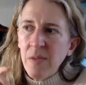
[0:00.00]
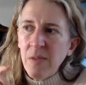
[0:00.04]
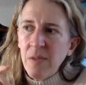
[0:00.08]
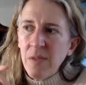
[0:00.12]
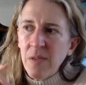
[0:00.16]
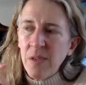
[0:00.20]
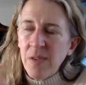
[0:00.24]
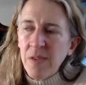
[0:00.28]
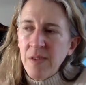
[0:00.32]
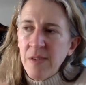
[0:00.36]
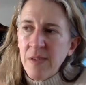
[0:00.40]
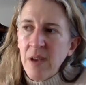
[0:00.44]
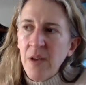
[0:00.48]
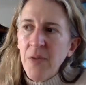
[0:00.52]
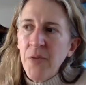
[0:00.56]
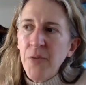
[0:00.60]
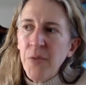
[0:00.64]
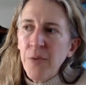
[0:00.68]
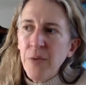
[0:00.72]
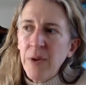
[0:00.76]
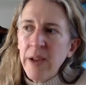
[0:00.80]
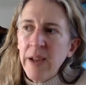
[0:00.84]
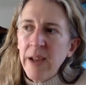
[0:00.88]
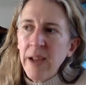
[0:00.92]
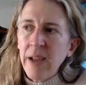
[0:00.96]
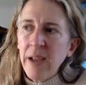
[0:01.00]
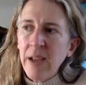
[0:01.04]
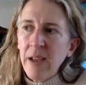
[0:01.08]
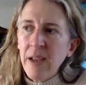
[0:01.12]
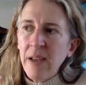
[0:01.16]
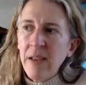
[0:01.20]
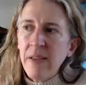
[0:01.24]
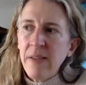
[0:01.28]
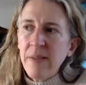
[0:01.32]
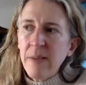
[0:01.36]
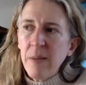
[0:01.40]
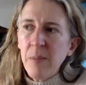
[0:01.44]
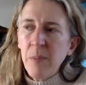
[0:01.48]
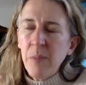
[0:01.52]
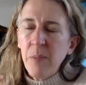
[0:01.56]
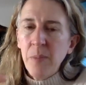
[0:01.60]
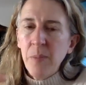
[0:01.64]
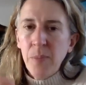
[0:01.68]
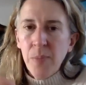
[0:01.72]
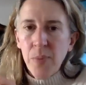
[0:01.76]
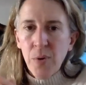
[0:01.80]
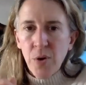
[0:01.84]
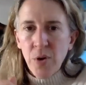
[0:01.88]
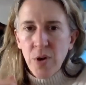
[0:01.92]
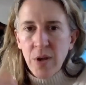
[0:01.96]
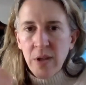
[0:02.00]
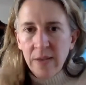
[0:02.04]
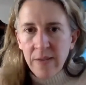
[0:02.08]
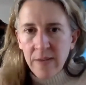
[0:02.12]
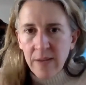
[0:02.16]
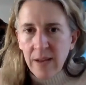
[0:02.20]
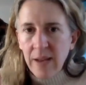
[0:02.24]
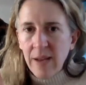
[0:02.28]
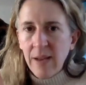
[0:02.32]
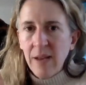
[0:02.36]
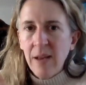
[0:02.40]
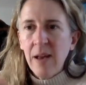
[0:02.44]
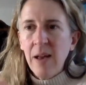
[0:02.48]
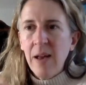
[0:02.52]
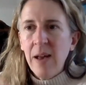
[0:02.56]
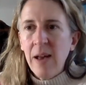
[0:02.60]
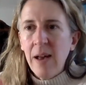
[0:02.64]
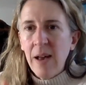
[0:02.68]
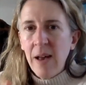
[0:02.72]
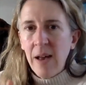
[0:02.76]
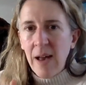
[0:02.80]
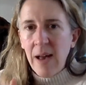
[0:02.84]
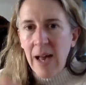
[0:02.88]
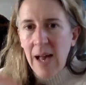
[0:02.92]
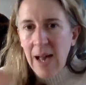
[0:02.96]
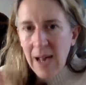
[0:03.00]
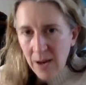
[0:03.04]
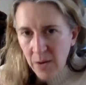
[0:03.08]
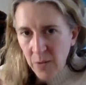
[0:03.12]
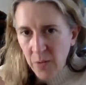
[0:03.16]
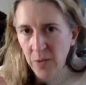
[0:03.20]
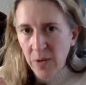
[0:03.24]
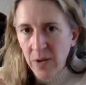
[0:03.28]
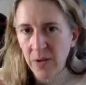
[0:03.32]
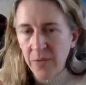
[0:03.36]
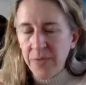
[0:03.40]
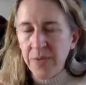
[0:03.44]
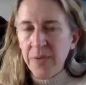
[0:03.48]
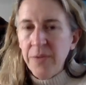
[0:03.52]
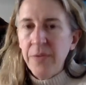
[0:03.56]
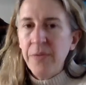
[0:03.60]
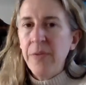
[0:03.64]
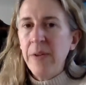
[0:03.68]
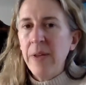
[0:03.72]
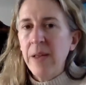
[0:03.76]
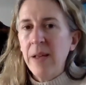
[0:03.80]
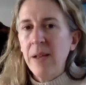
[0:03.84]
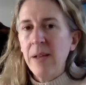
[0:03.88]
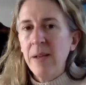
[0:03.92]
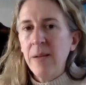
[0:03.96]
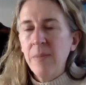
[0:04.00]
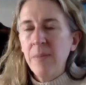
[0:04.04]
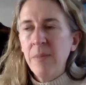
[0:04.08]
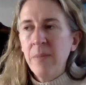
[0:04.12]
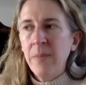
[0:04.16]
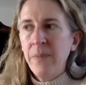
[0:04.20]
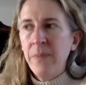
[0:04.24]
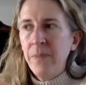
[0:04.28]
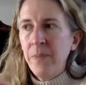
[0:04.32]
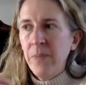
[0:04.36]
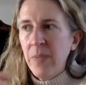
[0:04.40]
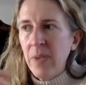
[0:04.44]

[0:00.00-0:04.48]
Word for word: the suffering is pointing out of the film.